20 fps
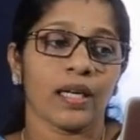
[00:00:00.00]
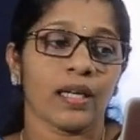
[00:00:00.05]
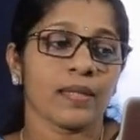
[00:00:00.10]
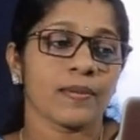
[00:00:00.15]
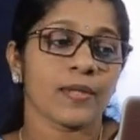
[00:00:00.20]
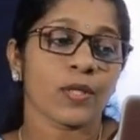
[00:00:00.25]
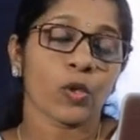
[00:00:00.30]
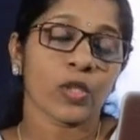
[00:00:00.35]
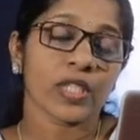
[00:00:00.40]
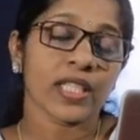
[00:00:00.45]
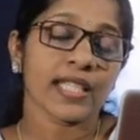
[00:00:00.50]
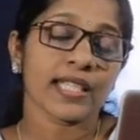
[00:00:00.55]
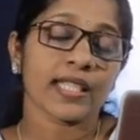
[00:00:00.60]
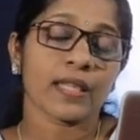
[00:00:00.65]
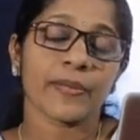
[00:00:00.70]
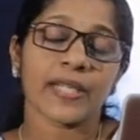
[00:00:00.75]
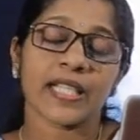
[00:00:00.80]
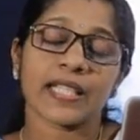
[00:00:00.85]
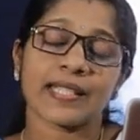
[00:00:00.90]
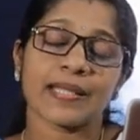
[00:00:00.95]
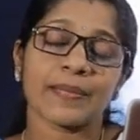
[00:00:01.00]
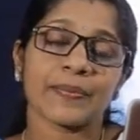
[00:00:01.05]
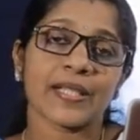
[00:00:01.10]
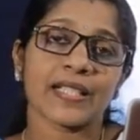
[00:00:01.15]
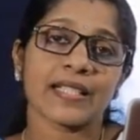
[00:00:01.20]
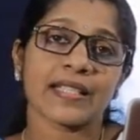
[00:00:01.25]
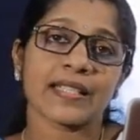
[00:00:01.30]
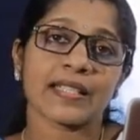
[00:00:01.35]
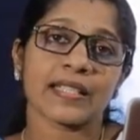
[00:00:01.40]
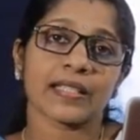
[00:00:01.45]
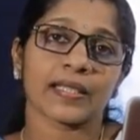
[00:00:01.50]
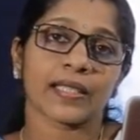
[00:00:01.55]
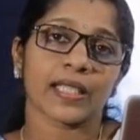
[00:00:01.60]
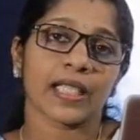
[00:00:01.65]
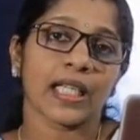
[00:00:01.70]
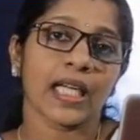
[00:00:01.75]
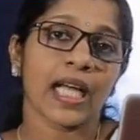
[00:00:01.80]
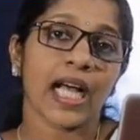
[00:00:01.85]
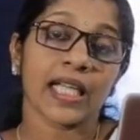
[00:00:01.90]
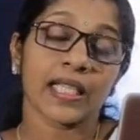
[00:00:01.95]
socialist principles,
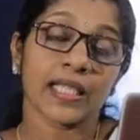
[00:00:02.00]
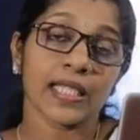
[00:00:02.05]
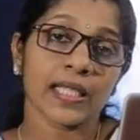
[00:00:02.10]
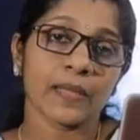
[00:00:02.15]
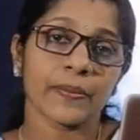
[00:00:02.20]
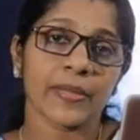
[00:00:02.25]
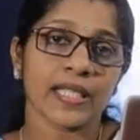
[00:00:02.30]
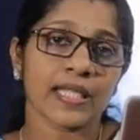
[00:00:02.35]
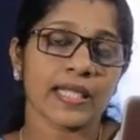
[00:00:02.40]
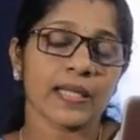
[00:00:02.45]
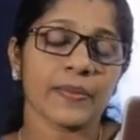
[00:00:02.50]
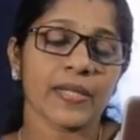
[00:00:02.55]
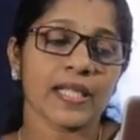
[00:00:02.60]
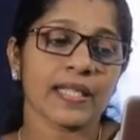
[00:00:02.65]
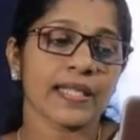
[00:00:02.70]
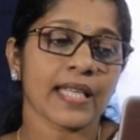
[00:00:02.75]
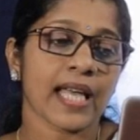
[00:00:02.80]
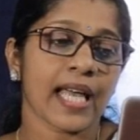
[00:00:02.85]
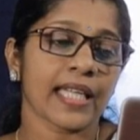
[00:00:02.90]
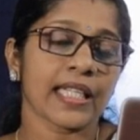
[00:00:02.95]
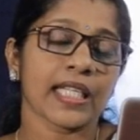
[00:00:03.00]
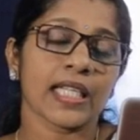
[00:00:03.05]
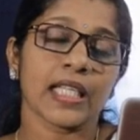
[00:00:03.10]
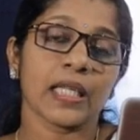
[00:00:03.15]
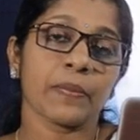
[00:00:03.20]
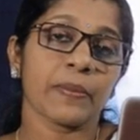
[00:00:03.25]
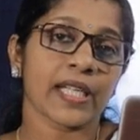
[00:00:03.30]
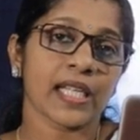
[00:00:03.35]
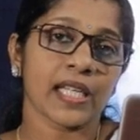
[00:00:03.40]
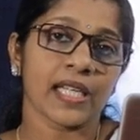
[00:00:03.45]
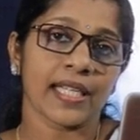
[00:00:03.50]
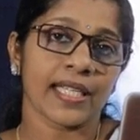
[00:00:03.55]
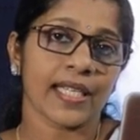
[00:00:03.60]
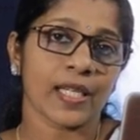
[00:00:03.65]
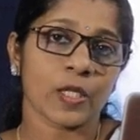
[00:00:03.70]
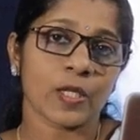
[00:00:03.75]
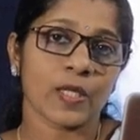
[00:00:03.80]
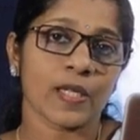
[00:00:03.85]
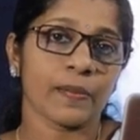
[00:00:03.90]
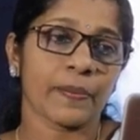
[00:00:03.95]
Gandhian principles, and liberal
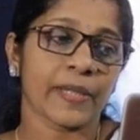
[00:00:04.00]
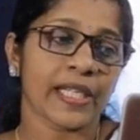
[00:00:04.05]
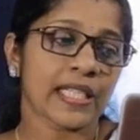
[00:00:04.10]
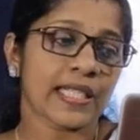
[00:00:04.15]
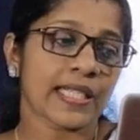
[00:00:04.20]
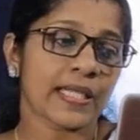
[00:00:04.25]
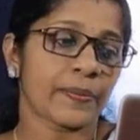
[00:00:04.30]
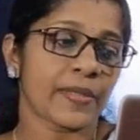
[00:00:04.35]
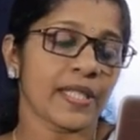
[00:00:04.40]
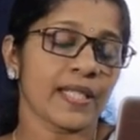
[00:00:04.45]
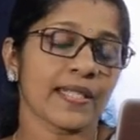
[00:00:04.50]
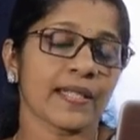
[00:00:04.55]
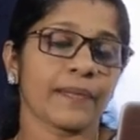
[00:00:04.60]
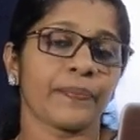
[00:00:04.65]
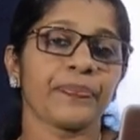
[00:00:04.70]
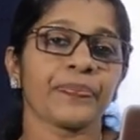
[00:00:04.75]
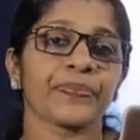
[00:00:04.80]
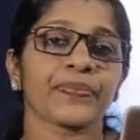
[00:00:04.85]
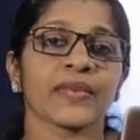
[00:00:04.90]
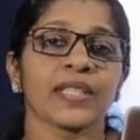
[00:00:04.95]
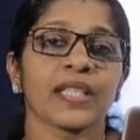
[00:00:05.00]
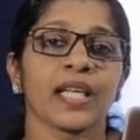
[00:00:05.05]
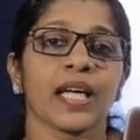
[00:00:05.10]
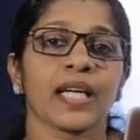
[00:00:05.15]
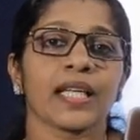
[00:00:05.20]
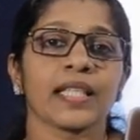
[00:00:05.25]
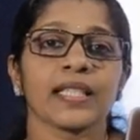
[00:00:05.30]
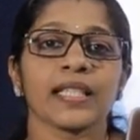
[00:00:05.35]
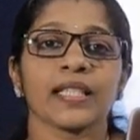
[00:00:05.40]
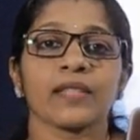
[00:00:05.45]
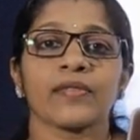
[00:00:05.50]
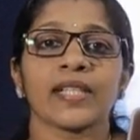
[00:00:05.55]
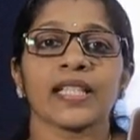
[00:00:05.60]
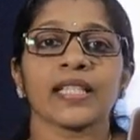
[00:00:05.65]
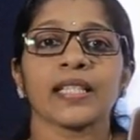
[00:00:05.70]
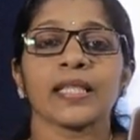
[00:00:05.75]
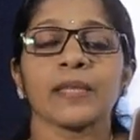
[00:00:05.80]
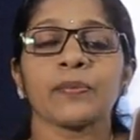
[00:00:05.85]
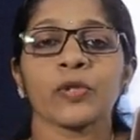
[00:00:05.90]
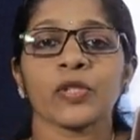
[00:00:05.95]
intellectual principles. And the
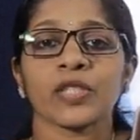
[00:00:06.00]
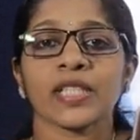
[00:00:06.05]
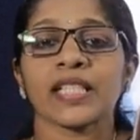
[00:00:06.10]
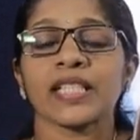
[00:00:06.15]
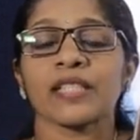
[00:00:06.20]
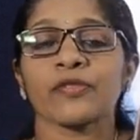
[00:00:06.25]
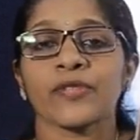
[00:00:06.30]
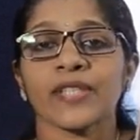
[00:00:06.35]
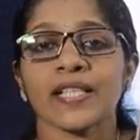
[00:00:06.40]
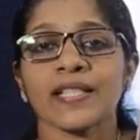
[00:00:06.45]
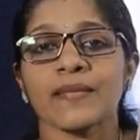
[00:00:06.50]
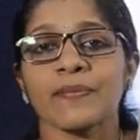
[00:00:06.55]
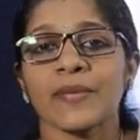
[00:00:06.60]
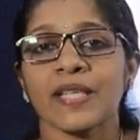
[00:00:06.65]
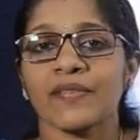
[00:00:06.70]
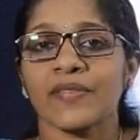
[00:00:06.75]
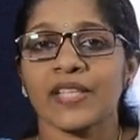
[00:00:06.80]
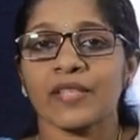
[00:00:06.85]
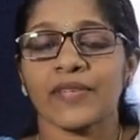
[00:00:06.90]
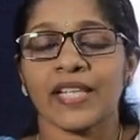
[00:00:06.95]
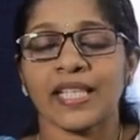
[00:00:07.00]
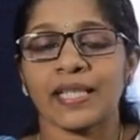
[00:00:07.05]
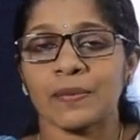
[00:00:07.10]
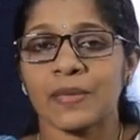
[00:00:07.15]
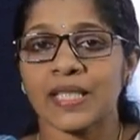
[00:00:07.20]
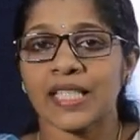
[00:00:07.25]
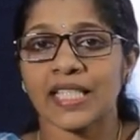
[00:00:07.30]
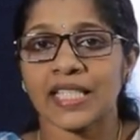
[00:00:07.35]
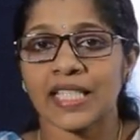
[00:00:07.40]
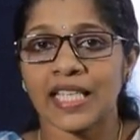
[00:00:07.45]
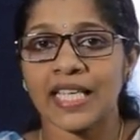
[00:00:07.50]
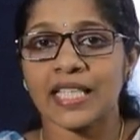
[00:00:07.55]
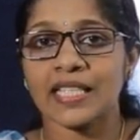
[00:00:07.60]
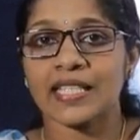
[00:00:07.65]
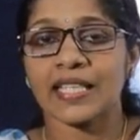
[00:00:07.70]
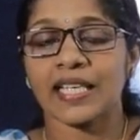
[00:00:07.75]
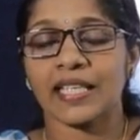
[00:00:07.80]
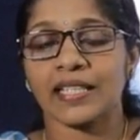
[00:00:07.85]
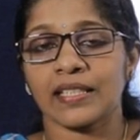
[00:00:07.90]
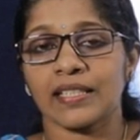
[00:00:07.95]
one important difference between fundamental
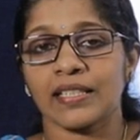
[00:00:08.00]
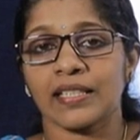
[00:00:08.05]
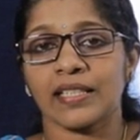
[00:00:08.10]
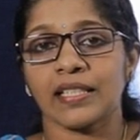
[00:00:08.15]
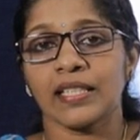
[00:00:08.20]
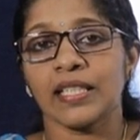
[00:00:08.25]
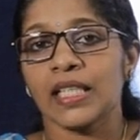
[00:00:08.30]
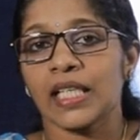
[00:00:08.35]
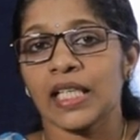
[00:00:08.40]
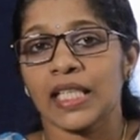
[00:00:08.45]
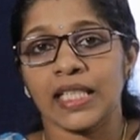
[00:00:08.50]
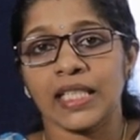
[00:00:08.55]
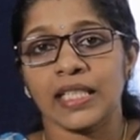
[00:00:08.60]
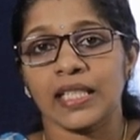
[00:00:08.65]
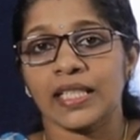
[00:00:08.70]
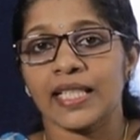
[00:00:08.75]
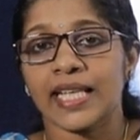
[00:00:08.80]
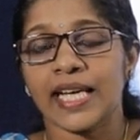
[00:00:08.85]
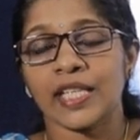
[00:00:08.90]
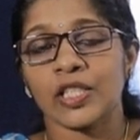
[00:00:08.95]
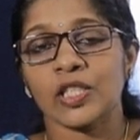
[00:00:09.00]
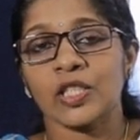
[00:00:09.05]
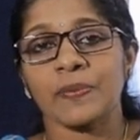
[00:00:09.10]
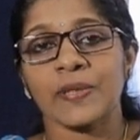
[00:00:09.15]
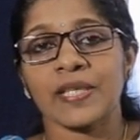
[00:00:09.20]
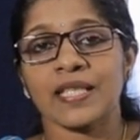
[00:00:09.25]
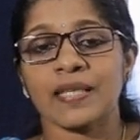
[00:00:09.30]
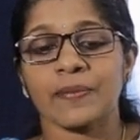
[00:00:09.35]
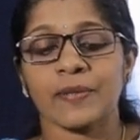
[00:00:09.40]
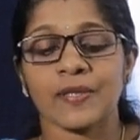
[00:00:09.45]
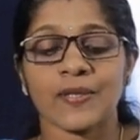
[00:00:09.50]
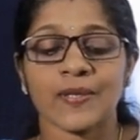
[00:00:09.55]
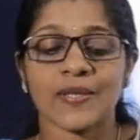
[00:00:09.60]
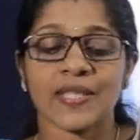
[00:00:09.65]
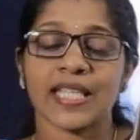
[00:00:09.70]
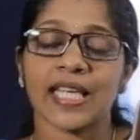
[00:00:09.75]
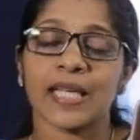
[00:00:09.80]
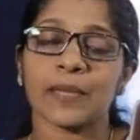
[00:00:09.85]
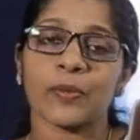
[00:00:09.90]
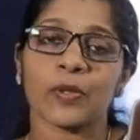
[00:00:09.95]
rights and directive principles of
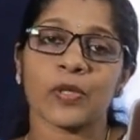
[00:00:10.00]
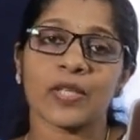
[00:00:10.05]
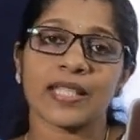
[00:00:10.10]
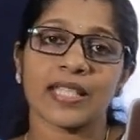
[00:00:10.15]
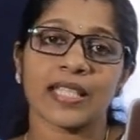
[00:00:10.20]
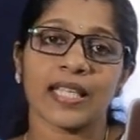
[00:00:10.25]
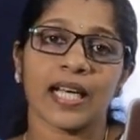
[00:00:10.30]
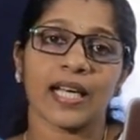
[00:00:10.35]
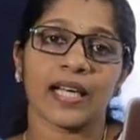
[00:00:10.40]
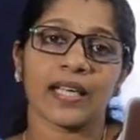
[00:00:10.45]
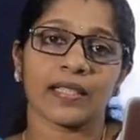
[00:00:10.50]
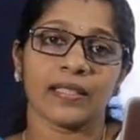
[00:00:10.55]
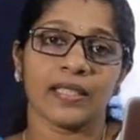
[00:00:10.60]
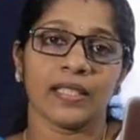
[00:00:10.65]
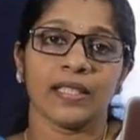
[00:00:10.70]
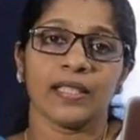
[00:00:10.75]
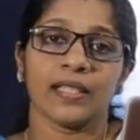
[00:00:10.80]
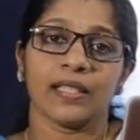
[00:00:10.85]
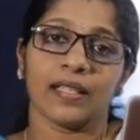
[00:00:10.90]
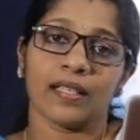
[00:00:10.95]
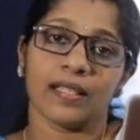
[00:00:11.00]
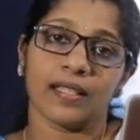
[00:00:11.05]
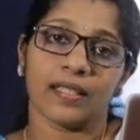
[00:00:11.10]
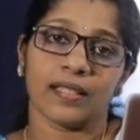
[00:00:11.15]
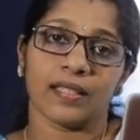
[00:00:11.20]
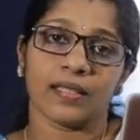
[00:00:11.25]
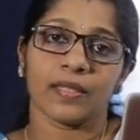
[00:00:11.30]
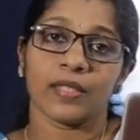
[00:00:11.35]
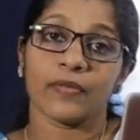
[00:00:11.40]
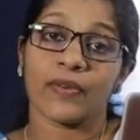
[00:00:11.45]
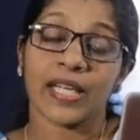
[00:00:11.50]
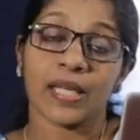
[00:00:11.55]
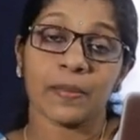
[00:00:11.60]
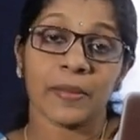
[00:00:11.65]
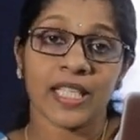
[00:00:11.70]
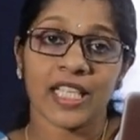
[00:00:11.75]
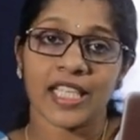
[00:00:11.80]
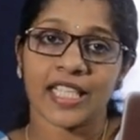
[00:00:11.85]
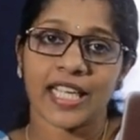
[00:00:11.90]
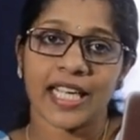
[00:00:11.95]
state policy are the
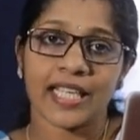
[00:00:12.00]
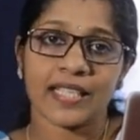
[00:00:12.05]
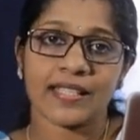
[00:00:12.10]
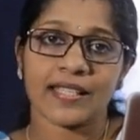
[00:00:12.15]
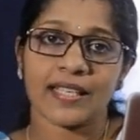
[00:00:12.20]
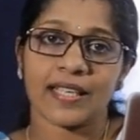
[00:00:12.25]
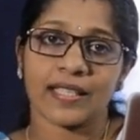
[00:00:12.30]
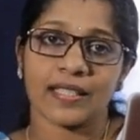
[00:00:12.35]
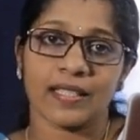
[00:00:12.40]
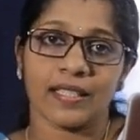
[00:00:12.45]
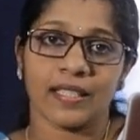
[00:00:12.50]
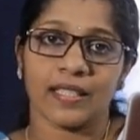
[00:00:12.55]
fundamental rights are